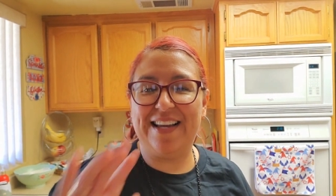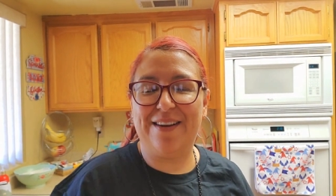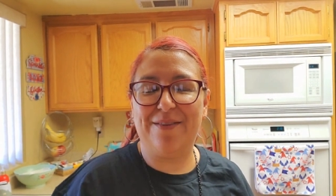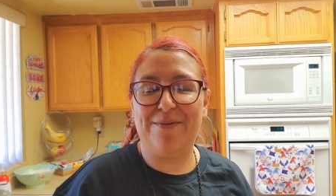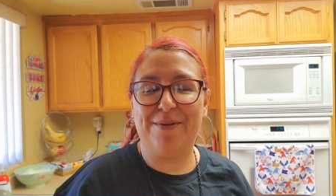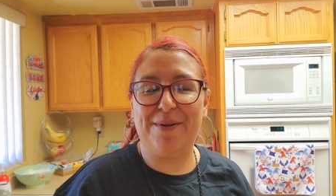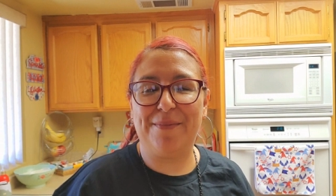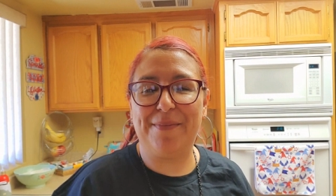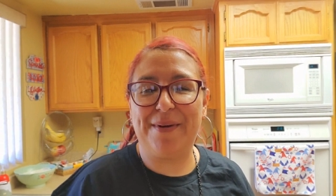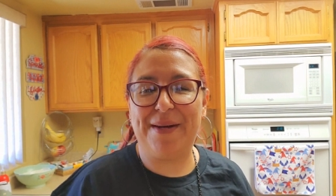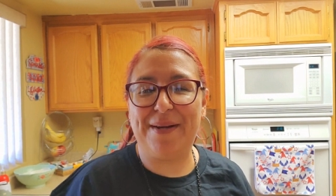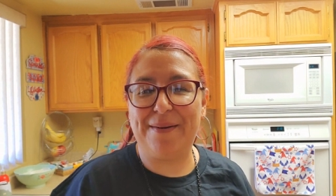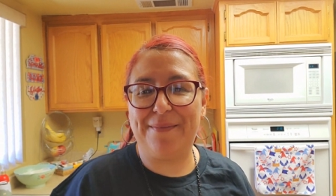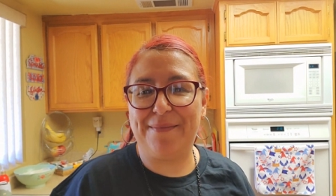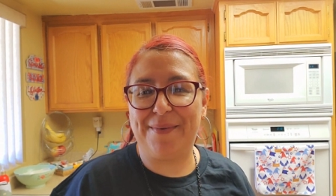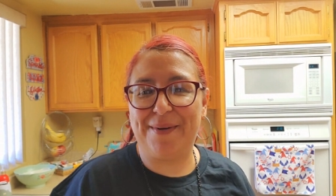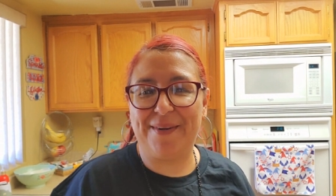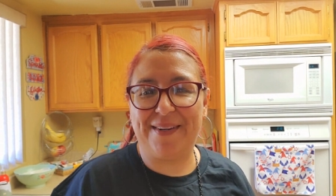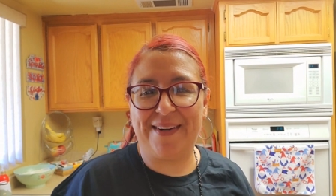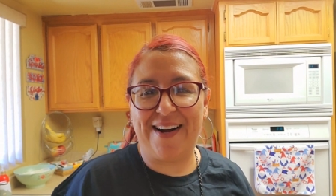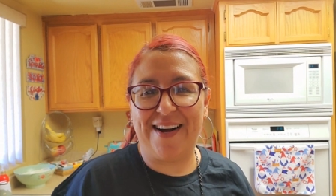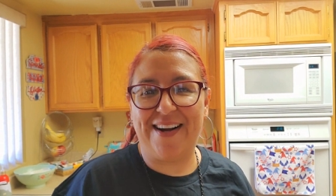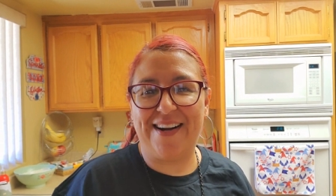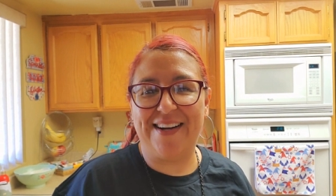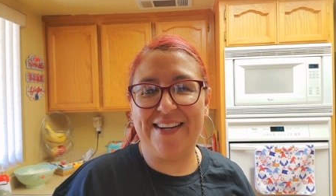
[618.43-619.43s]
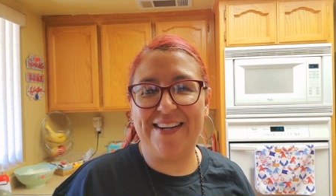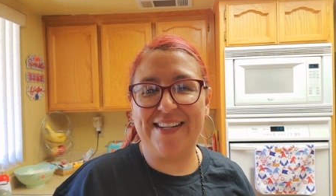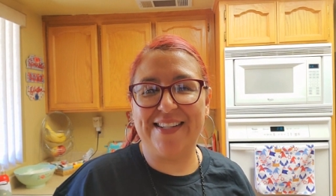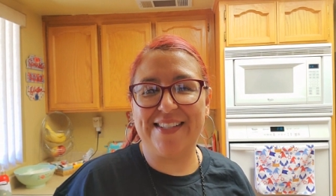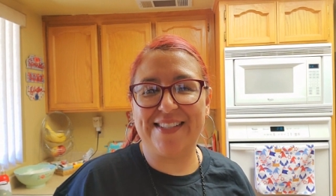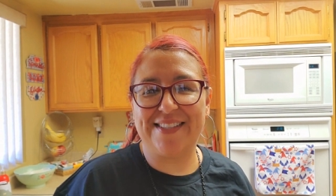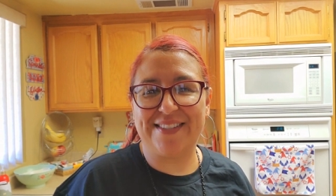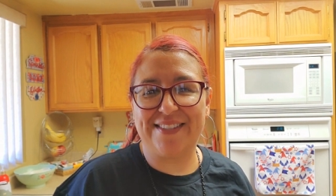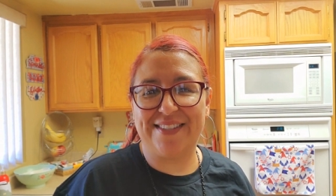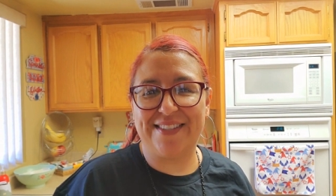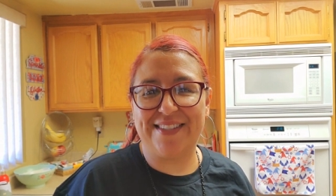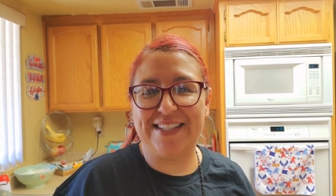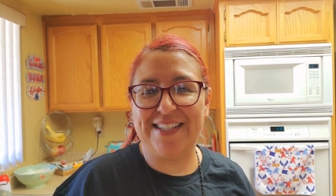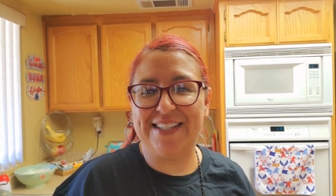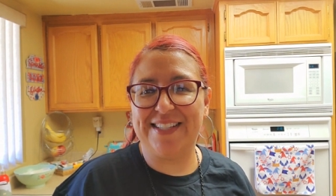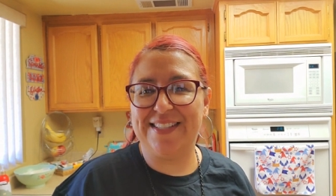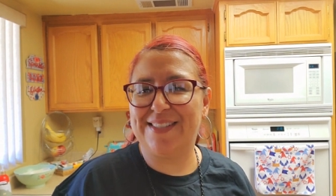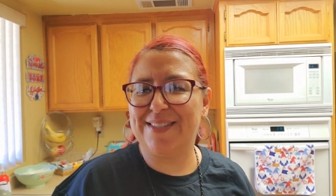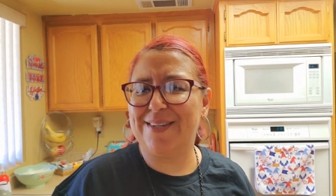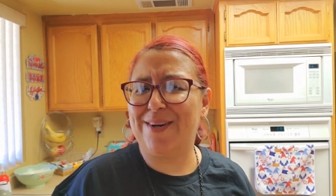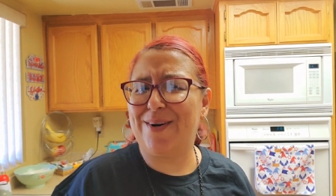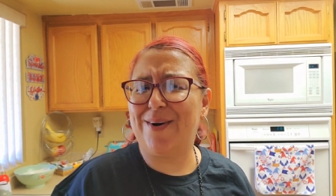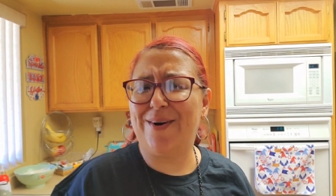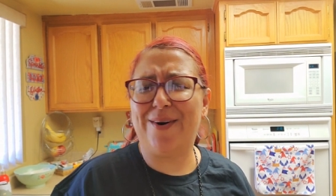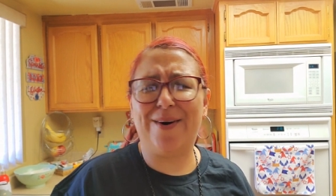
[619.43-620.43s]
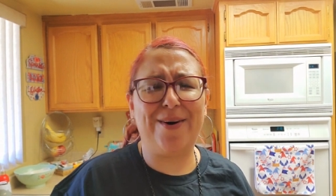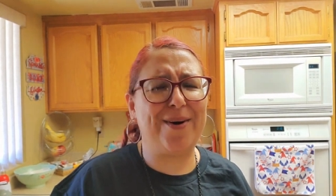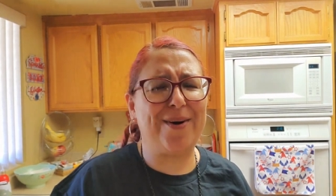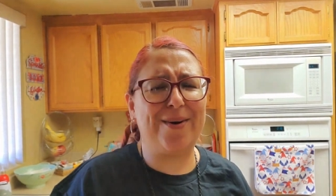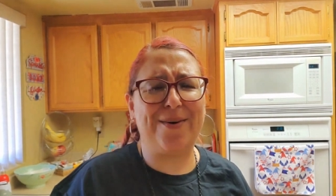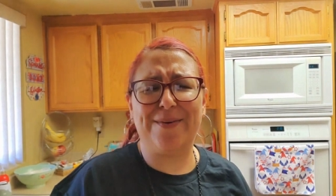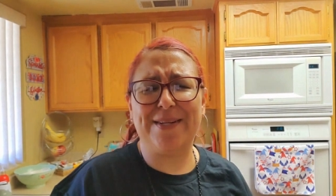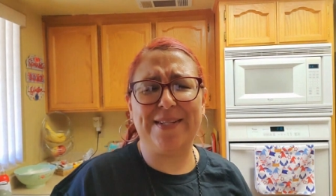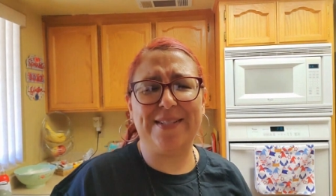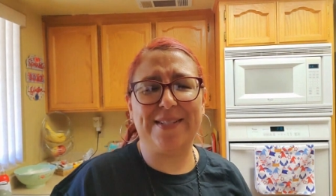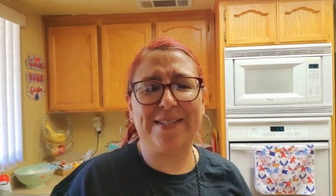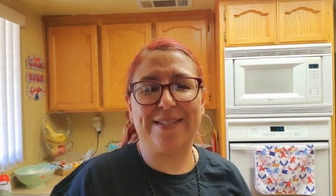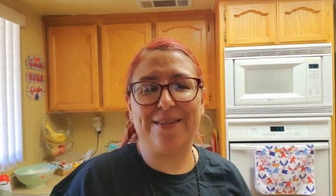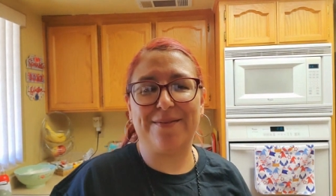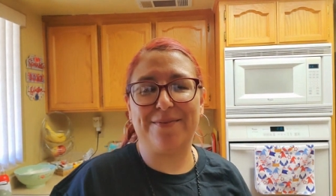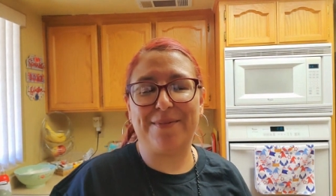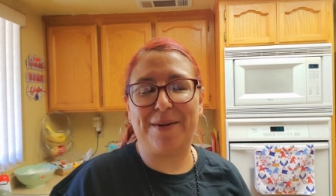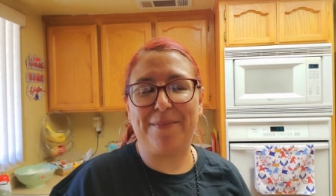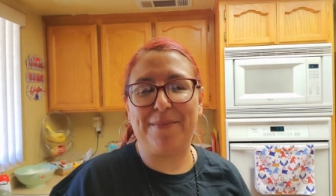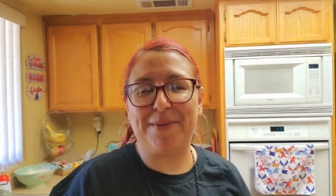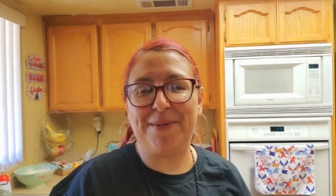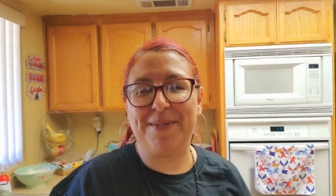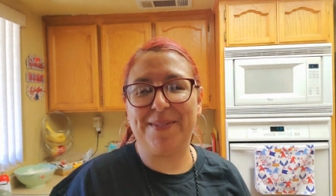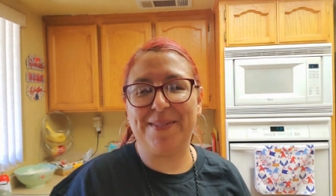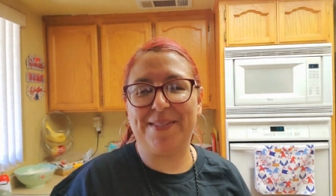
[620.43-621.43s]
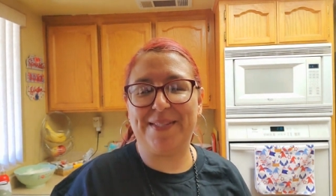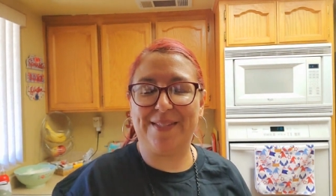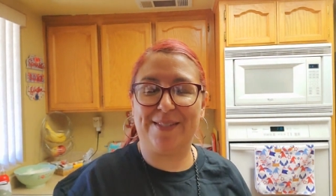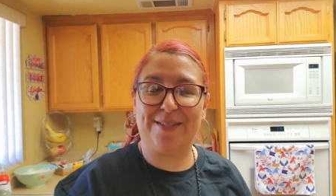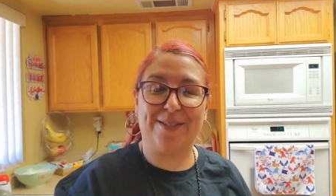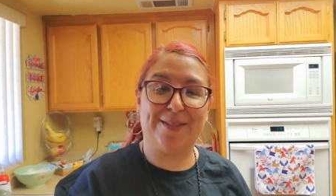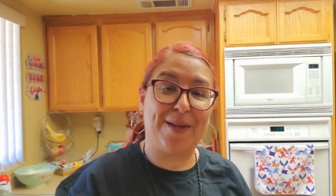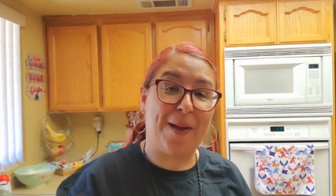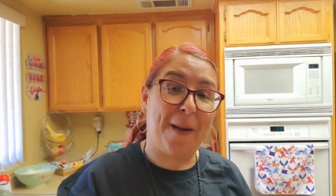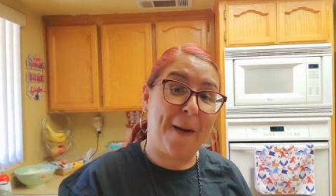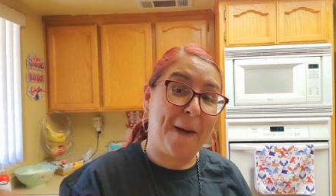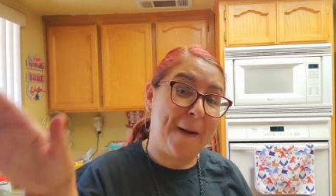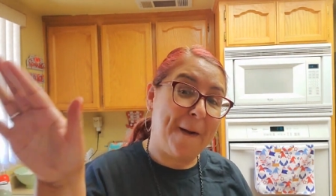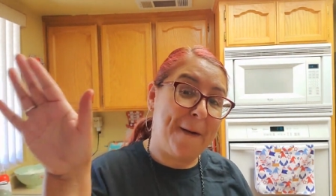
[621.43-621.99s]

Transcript: And remember, God is good. He is always good, my brothers and sisters.